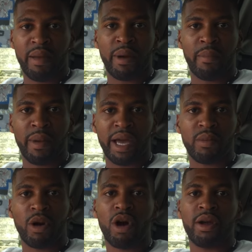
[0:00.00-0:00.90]
and my mind
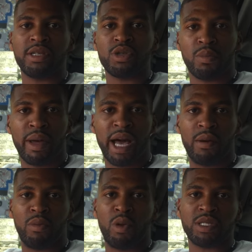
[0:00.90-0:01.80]
and my heart into the
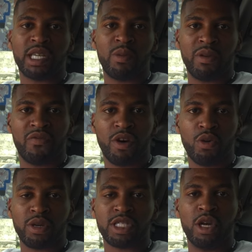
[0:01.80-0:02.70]
Bible, man, which kept me
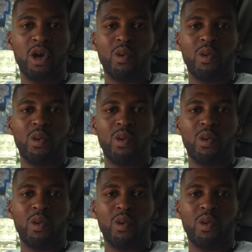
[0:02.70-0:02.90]
focused.